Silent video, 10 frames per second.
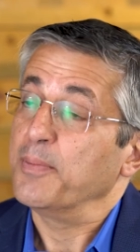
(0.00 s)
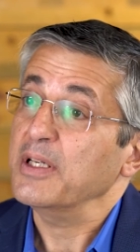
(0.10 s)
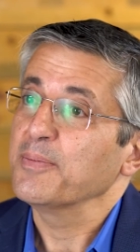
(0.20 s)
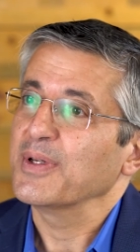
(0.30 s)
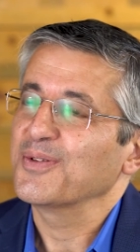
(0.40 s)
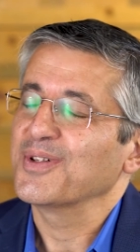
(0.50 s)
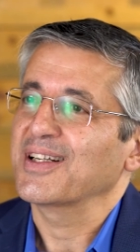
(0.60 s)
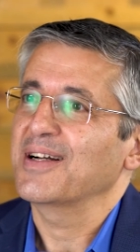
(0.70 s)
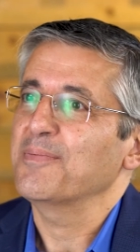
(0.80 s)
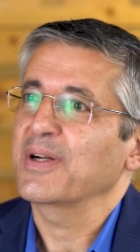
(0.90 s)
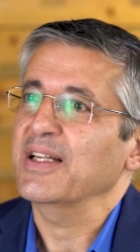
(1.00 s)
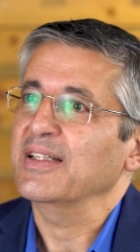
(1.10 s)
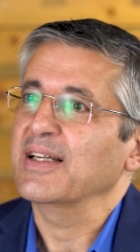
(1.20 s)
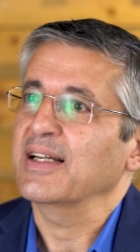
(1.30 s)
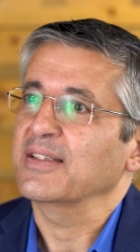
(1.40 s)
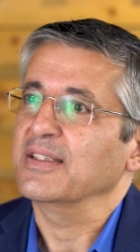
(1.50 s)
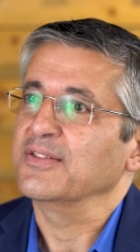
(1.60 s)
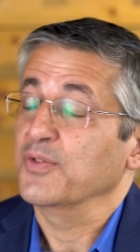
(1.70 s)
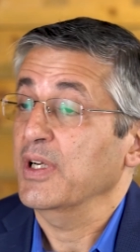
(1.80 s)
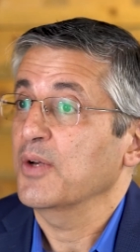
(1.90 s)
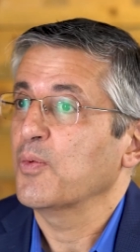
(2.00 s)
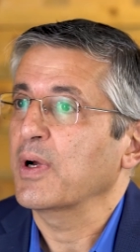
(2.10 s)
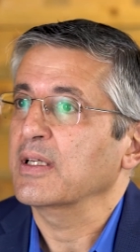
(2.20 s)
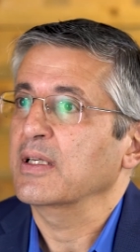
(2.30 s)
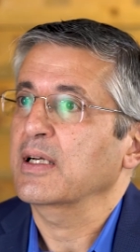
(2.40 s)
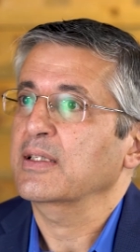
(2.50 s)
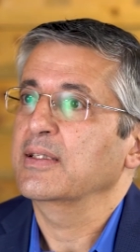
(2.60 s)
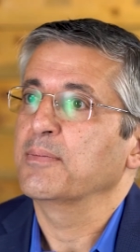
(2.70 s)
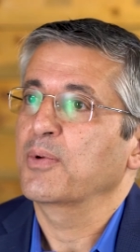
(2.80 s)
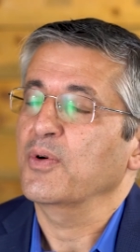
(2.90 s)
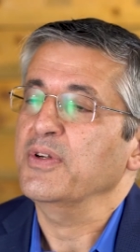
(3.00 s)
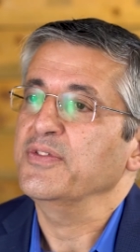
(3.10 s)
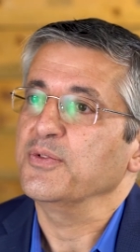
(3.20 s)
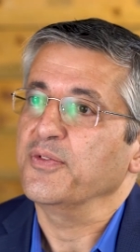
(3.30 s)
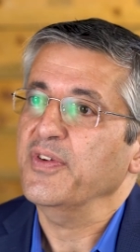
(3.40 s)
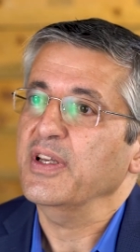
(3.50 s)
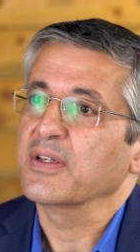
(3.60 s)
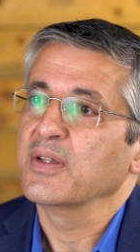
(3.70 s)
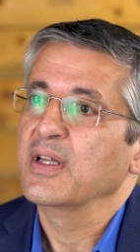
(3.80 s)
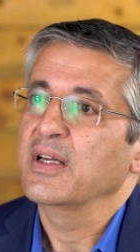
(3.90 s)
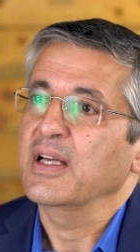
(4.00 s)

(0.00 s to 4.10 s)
commitment to the company that is really what I'd like the employees to feel